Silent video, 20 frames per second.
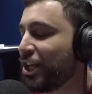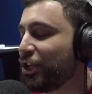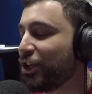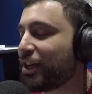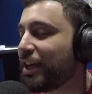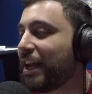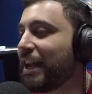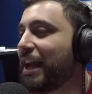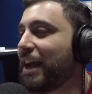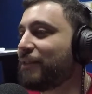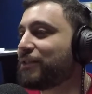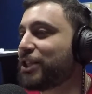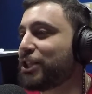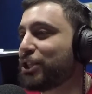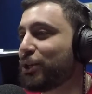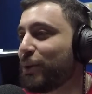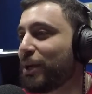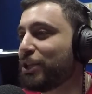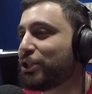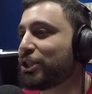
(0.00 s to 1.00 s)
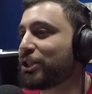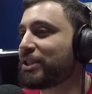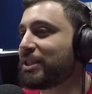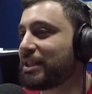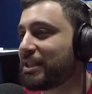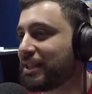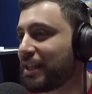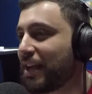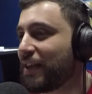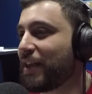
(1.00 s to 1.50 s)
You kind of have to do it just
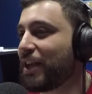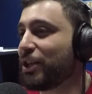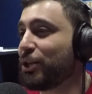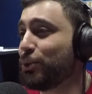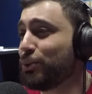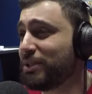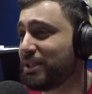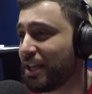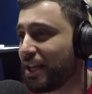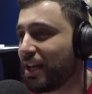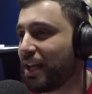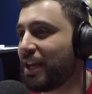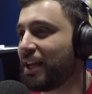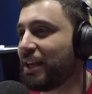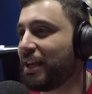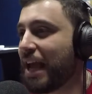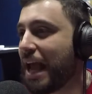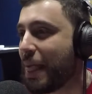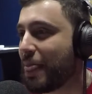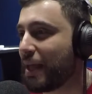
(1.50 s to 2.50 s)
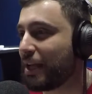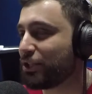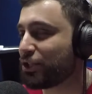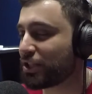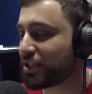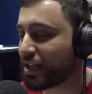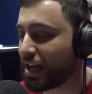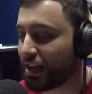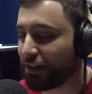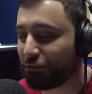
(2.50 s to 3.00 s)
to say that you did it and then
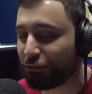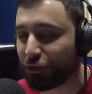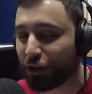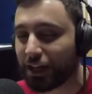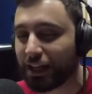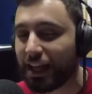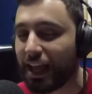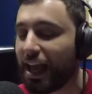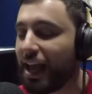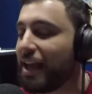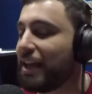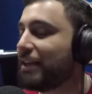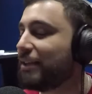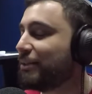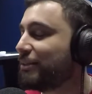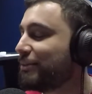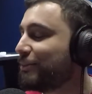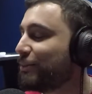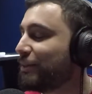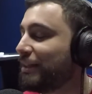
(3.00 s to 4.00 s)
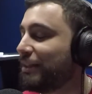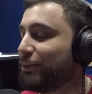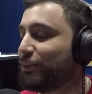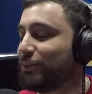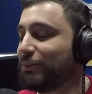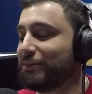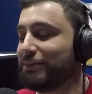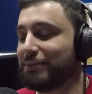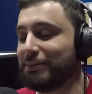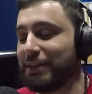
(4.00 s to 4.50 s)
just kind of forget
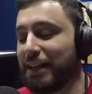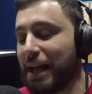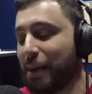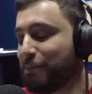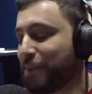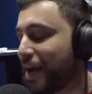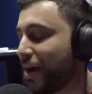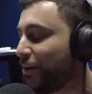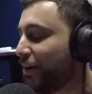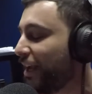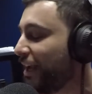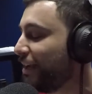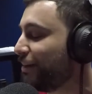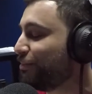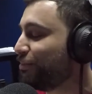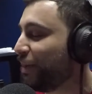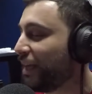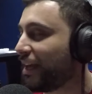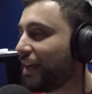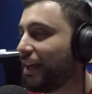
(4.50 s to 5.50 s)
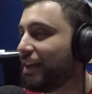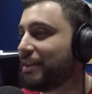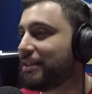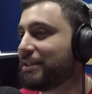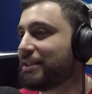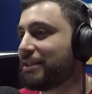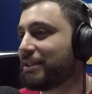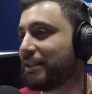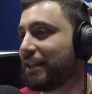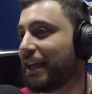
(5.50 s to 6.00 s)
about it,
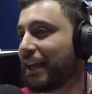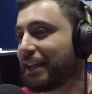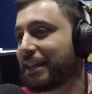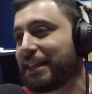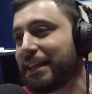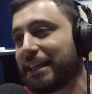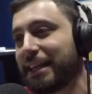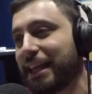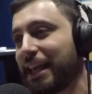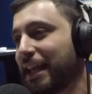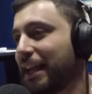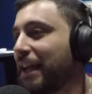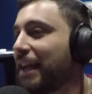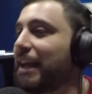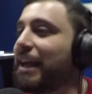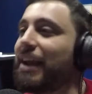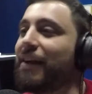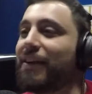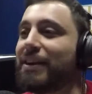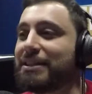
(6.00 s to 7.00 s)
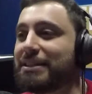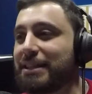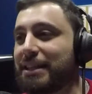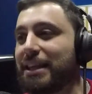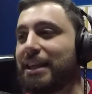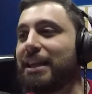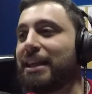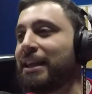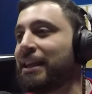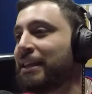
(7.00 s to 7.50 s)
because I cannot
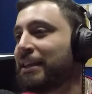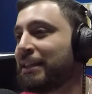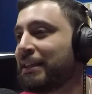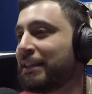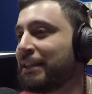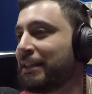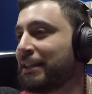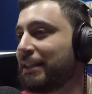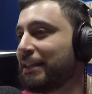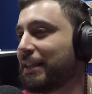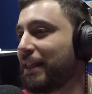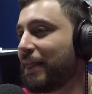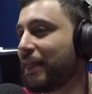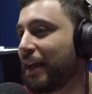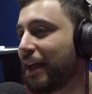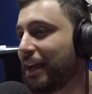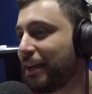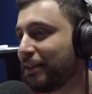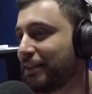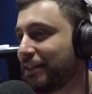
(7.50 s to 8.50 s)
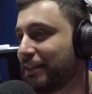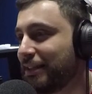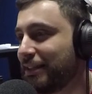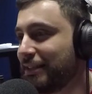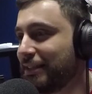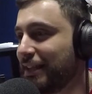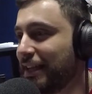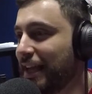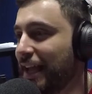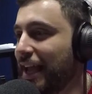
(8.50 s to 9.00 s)
guarantee that
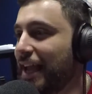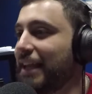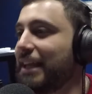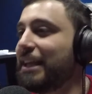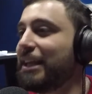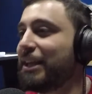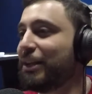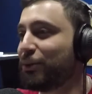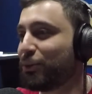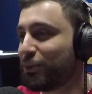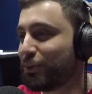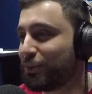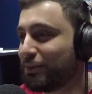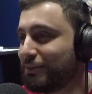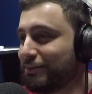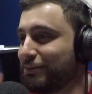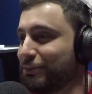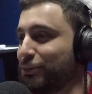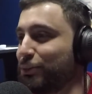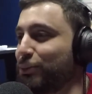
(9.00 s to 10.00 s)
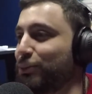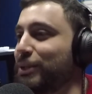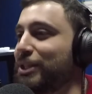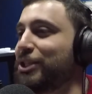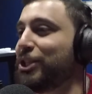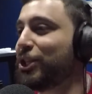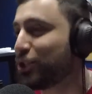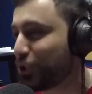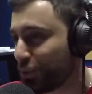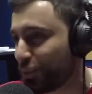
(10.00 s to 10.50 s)
any
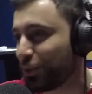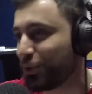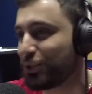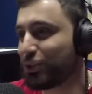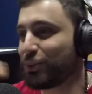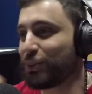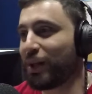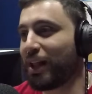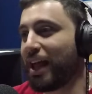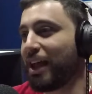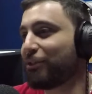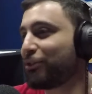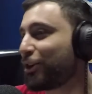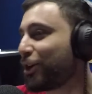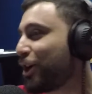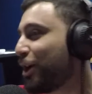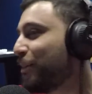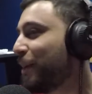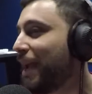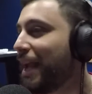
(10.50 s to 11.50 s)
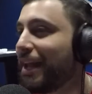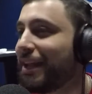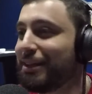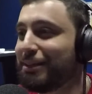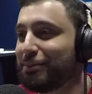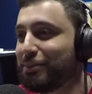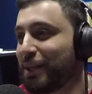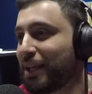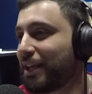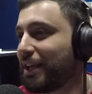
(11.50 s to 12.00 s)
residuals will ever come
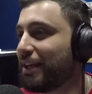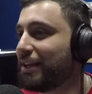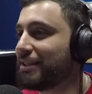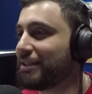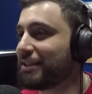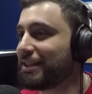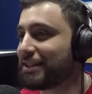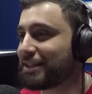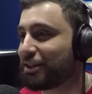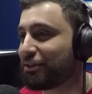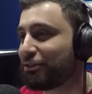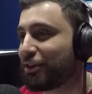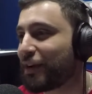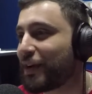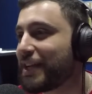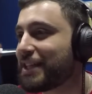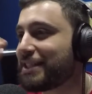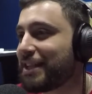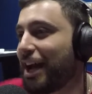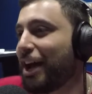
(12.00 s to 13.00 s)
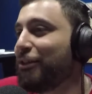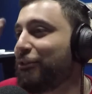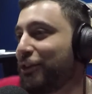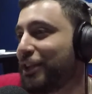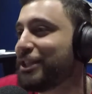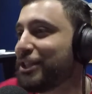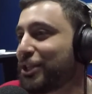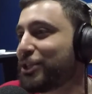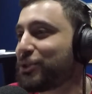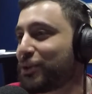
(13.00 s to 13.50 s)
in, because it's a very tough
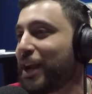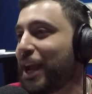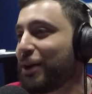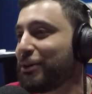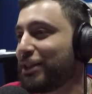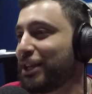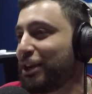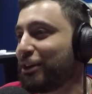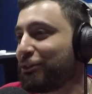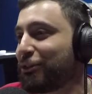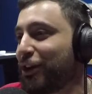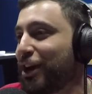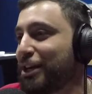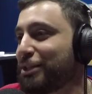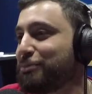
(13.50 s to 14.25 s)
industry out there for us